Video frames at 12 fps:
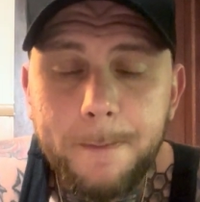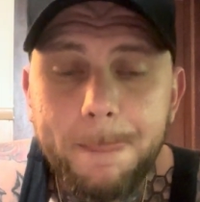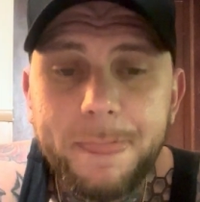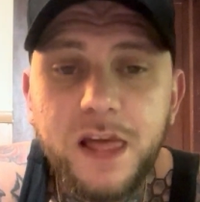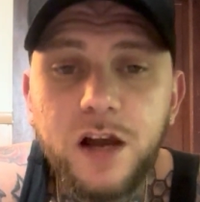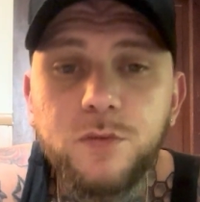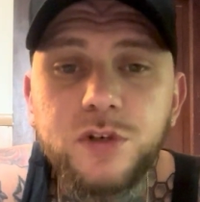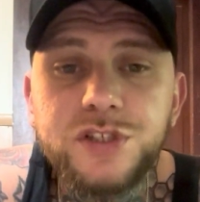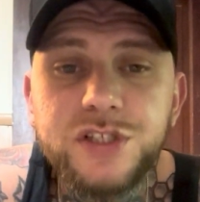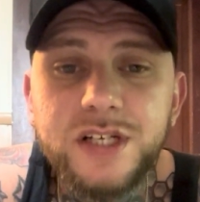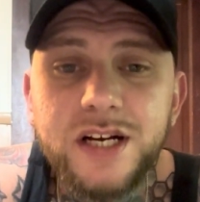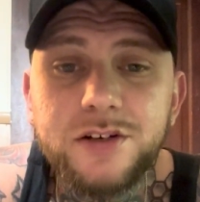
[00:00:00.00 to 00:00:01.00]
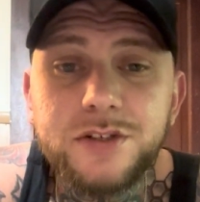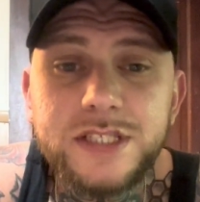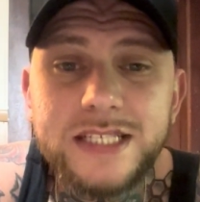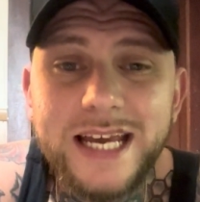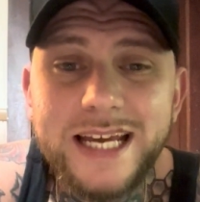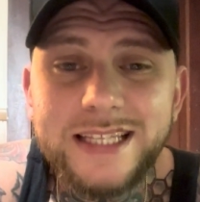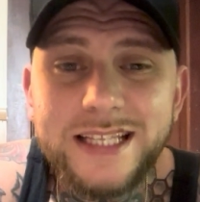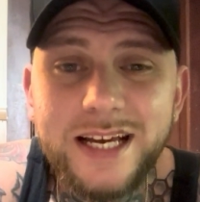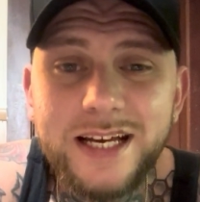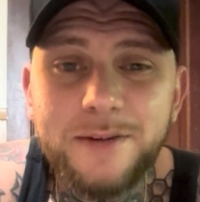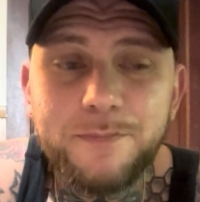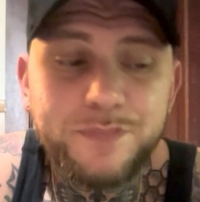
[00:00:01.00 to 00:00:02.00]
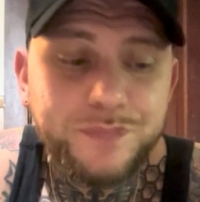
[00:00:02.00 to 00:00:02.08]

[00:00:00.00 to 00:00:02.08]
And I want you to understand that